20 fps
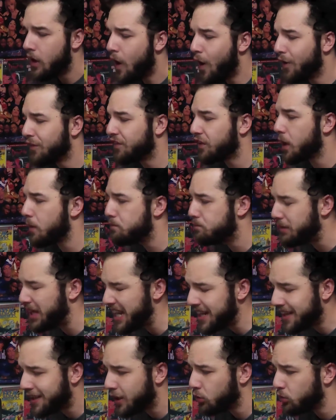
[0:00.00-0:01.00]
over a
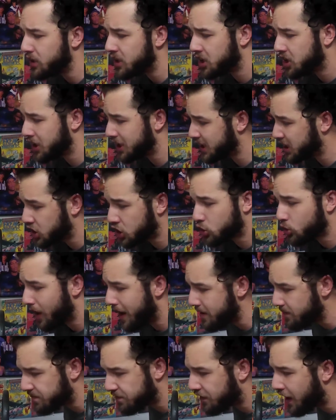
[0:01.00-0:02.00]
beat that was just
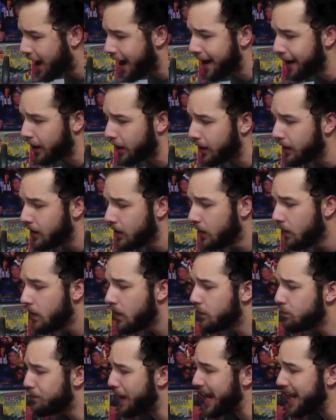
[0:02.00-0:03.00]
straight fire.
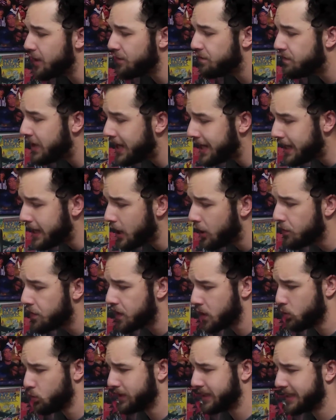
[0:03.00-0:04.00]
Made a video
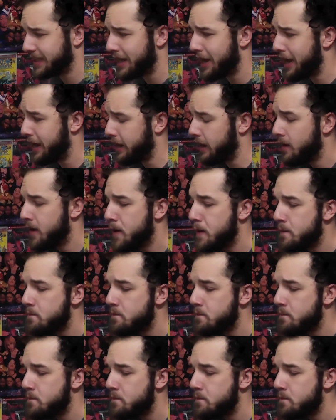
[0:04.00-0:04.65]
that was like